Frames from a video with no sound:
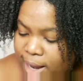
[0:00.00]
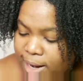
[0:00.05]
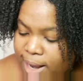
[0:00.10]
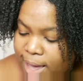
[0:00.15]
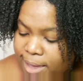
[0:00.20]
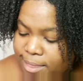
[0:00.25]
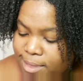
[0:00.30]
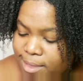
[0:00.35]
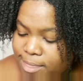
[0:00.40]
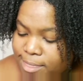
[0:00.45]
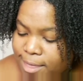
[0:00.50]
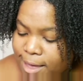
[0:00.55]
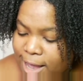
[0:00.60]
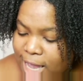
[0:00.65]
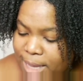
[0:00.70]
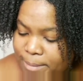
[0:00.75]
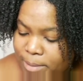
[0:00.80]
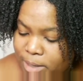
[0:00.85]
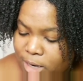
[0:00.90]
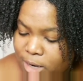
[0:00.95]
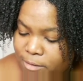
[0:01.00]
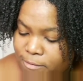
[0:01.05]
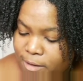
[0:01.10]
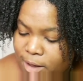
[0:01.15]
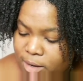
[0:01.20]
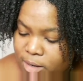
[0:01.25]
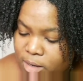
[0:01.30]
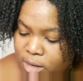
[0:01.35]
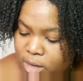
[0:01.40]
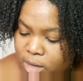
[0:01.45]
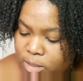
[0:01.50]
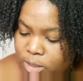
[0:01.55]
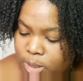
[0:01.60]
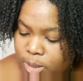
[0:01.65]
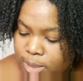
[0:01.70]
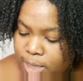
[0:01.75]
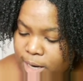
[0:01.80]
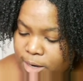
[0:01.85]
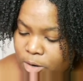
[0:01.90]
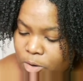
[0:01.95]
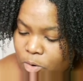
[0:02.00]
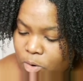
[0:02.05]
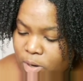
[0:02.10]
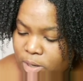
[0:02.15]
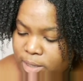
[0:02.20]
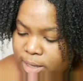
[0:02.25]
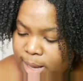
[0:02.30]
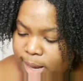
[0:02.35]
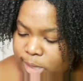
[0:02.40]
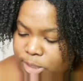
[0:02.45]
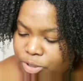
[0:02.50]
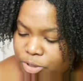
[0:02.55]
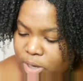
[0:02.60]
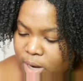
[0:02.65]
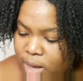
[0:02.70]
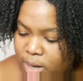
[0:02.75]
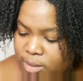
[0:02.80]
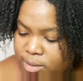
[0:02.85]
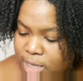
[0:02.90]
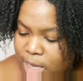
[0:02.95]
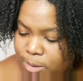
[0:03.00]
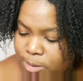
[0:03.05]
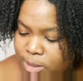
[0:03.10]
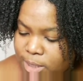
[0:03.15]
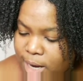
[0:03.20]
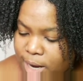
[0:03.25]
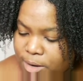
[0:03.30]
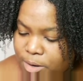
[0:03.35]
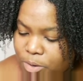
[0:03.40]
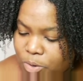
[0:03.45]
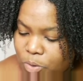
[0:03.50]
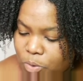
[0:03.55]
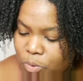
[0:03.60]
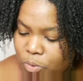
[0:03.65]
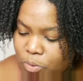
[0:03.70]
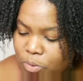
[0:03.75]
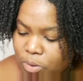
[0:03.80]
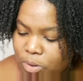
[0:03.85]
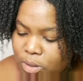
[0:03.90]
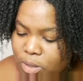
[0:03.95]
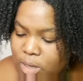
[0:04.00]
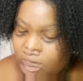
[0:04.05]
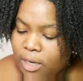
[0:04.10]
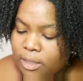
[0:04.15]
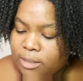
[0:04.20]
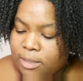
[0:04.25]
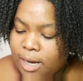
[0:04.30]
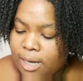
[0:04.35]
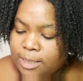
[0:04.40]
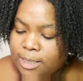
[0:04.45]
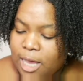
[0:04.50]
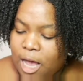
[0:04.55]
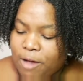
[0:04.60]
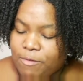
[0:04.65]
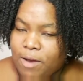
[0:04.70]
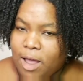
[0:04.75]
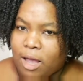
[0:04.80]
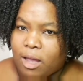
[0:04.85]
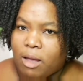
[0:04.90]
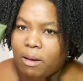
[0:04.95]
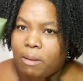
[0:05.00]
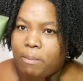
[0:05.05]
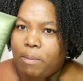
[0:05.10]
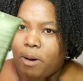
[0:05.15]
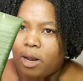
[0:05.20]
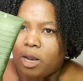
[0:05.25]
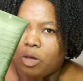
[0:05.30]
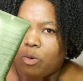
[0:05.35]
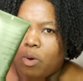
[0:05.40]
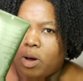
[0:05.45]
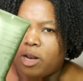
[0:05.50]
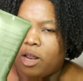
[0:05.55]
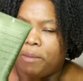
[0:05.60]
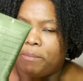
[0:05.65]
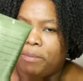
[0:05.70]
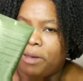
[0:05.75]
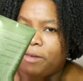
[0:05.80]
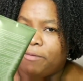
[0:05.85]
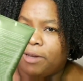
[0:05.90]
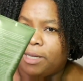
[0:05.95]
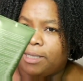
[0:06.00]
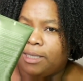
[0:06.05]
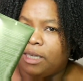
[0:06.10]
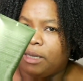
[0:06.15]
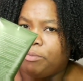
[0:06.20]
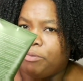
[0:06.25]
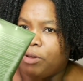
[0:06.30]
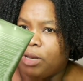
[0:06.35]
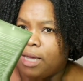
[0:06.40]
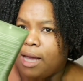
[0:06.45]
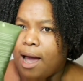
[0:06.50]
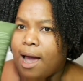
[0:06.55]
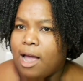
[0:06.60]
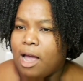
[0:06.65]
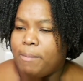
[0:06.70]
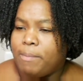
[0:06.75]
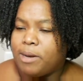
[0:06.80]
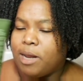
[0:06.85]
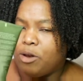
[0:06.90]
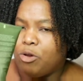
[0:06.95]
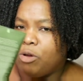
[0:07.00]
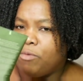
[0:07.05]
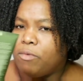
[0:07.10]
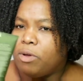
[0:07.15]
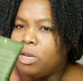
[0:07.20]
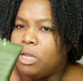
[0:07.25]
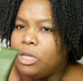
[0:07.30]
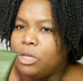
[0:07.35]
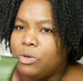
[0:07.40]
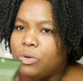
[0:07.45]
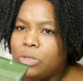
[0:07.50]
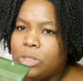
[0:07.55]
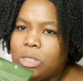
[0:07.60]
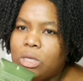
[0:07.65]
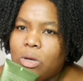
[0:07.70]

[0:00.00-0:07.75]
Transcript: I like the thyme and lavender and just kind of all the extracts. That was kind of cool. It does have like polyquat and PVP pretty high up and I don't really use